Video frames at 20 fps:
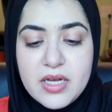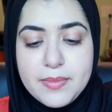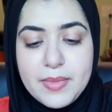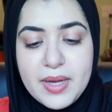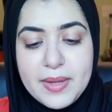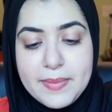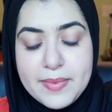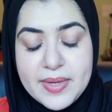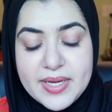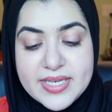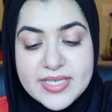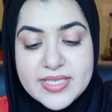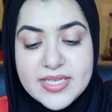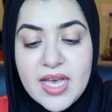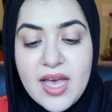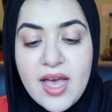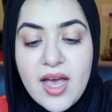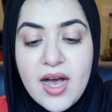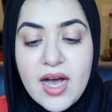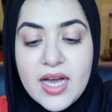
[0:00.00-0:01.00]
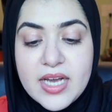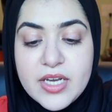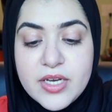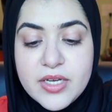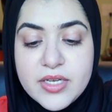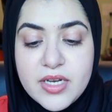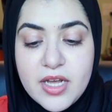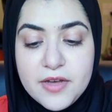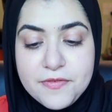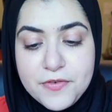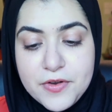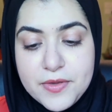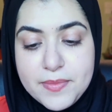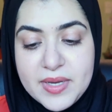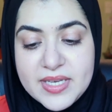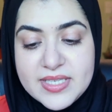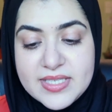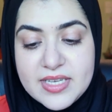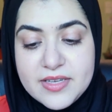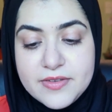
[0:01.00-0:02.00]
on my mind. I could not free
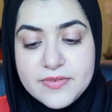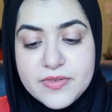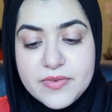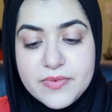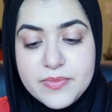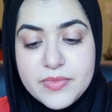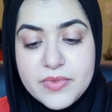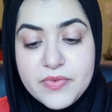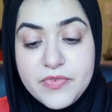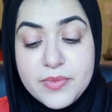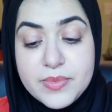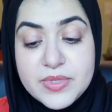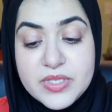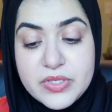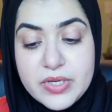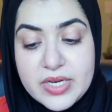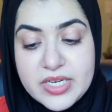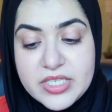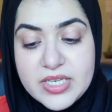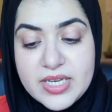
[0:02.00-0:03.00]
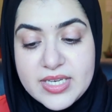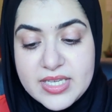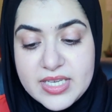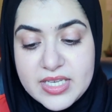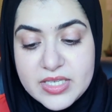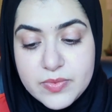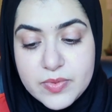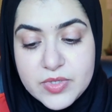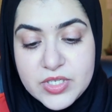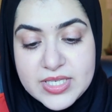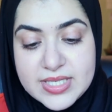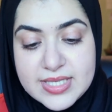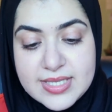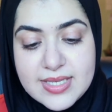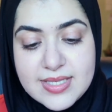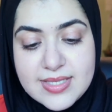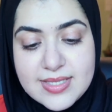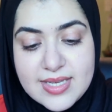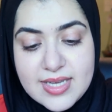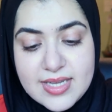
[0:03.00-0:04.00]
myself from the strange ideas which
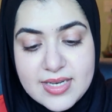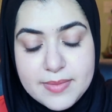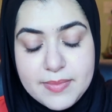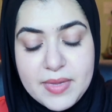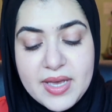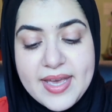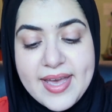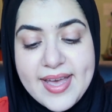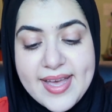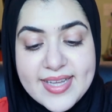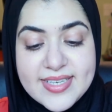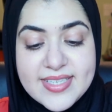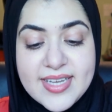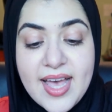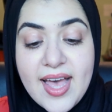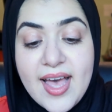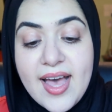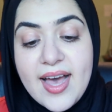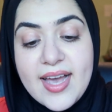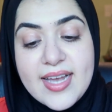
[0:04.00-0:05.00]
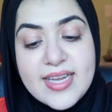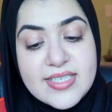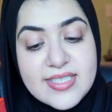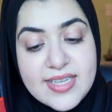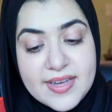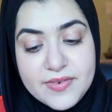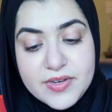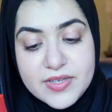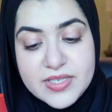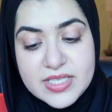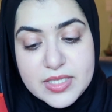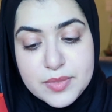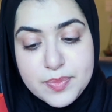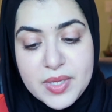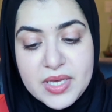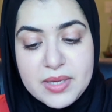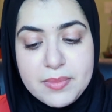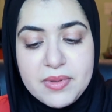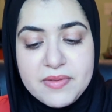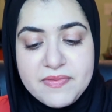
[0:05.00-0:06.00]
existed in my head. I endeavored to
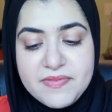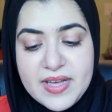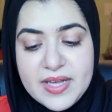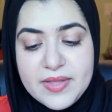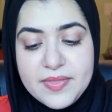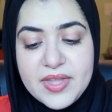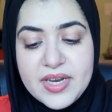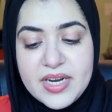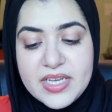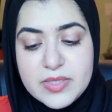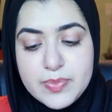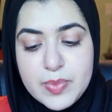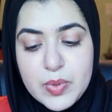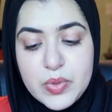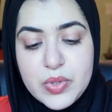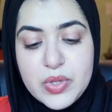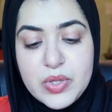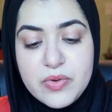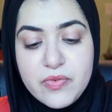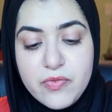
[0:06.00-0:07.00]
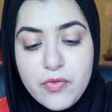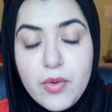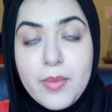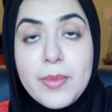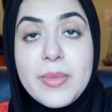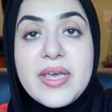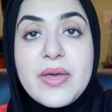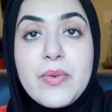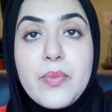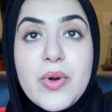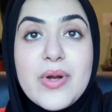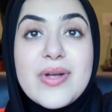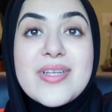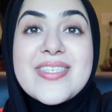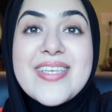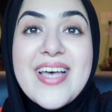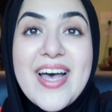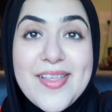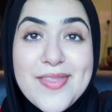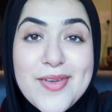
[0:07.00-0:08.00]
speak, but found that I spoke uniformly
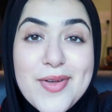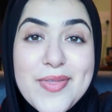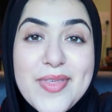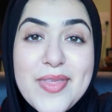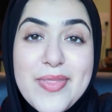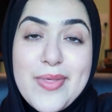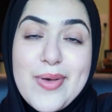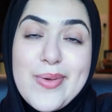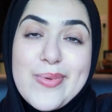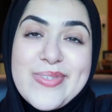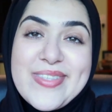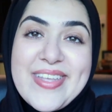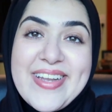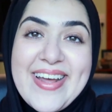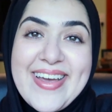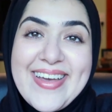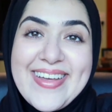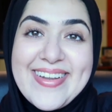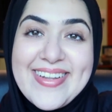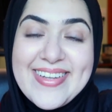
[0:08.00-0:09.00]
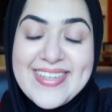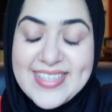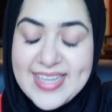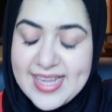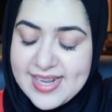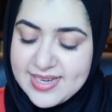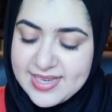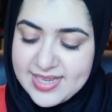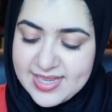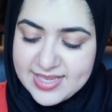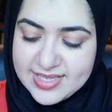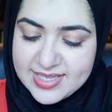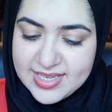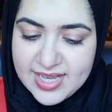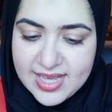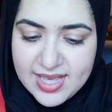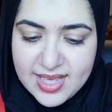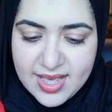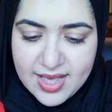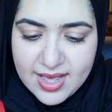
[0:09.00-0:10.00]
words other than those that I had intended.
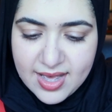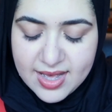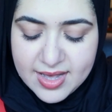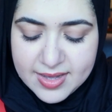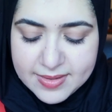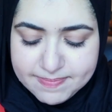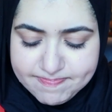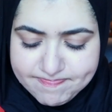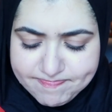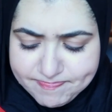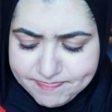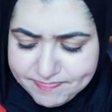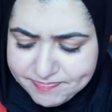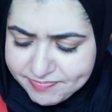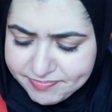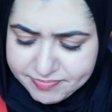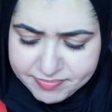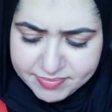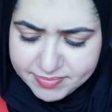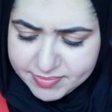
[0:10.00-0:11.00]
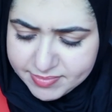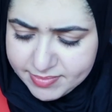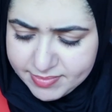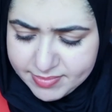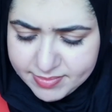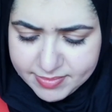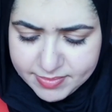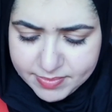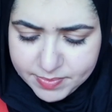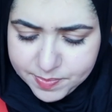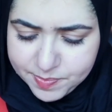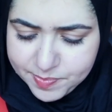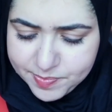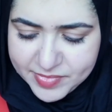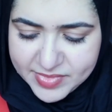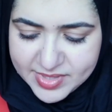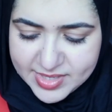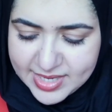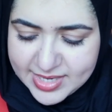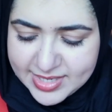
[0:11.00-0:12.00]
And
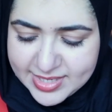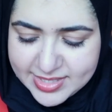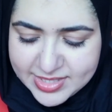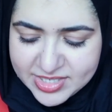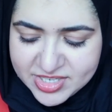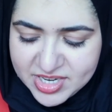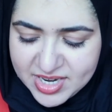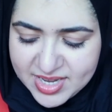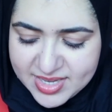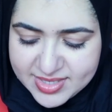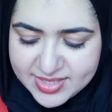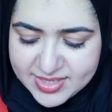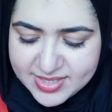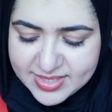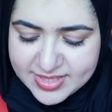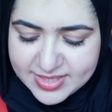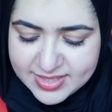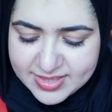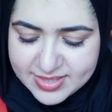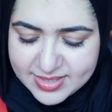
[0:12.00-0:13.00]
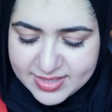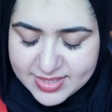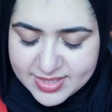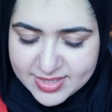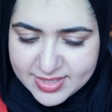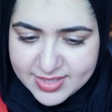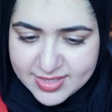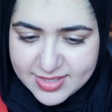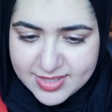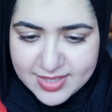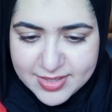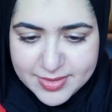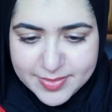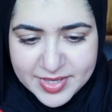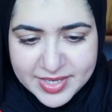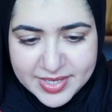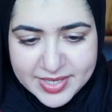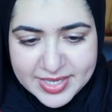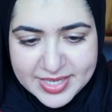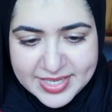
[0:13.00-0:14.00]
it's just, oh
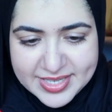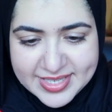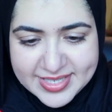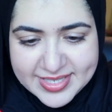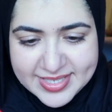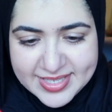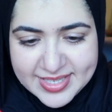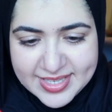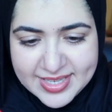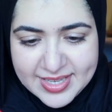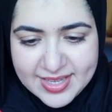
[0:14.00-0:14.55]
my god.